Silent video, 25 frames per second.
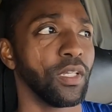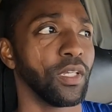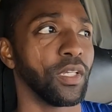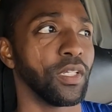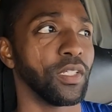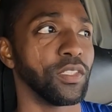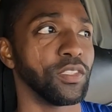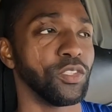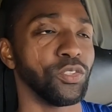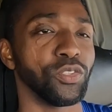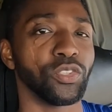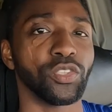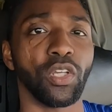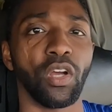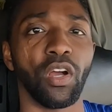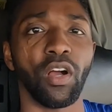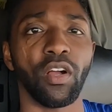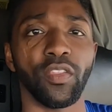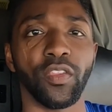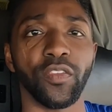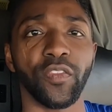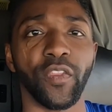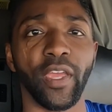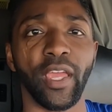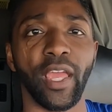because you
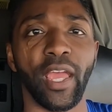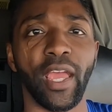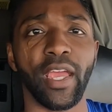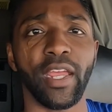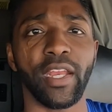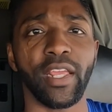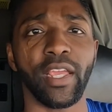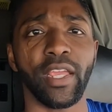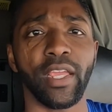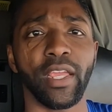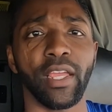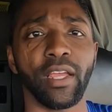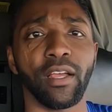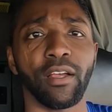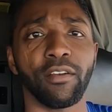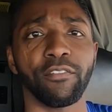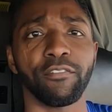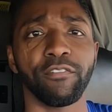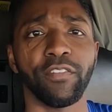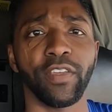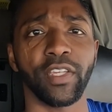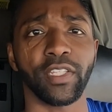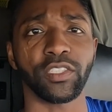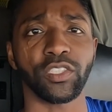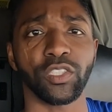saw that they had a
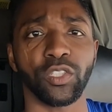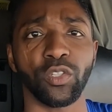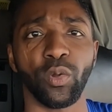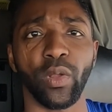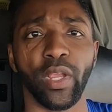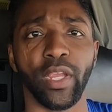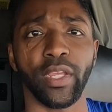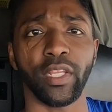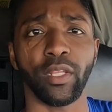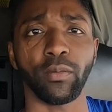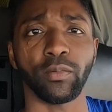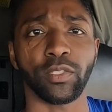fixed crane